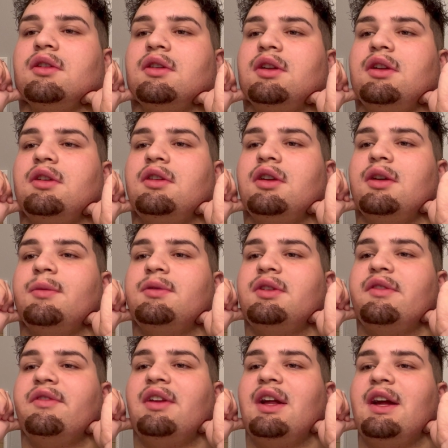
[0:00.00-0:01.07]
In terms
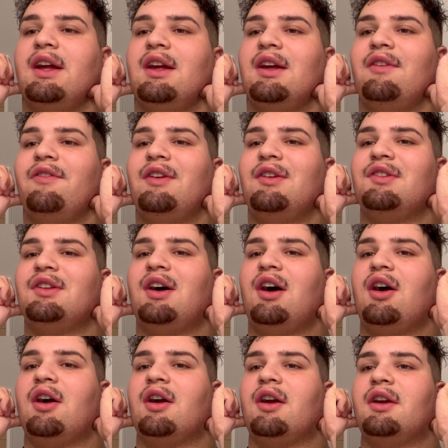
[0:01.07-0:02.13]
of like, it feels
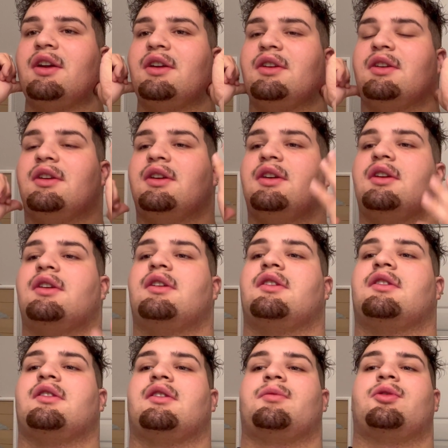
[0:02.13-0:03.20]
hard.
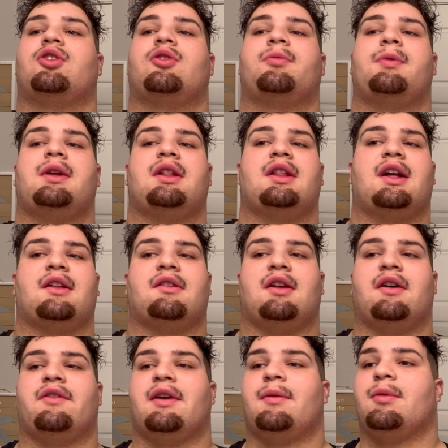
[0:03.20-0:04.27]
So I'm hoping that's
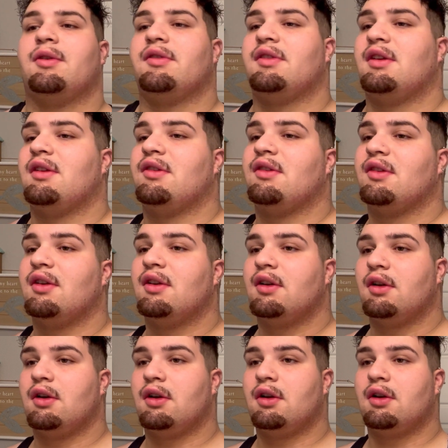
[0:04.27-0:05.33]
not fibrosis,
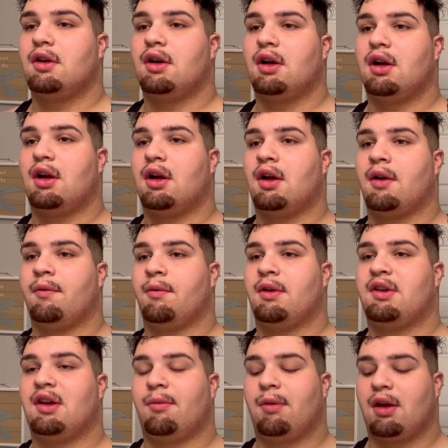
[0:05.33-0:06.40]

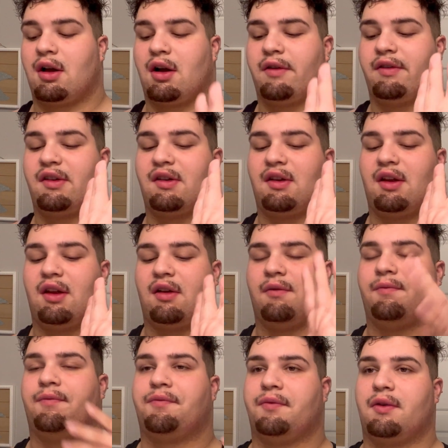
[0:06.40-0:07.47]
which I mean, obviously,
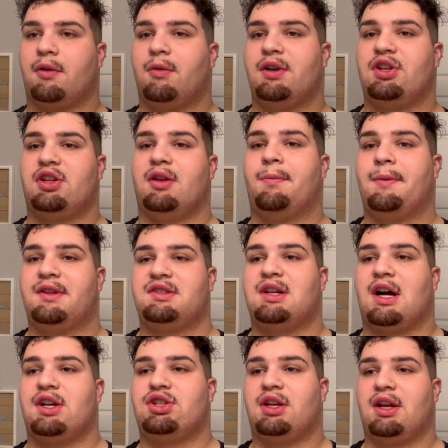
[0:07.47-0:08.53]
which the
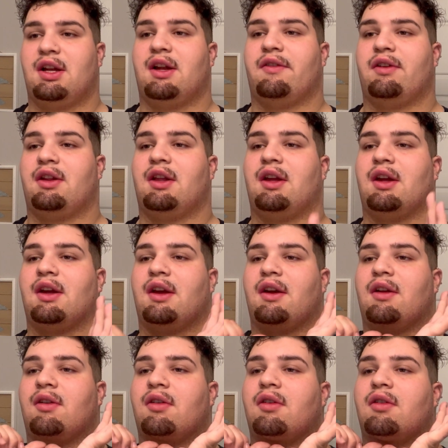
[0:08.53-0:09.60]
massaging and everything,
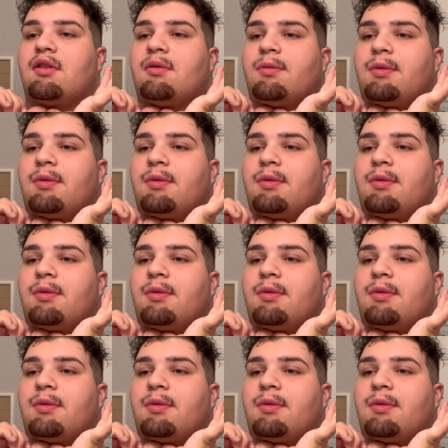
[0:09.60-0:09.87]
it'll go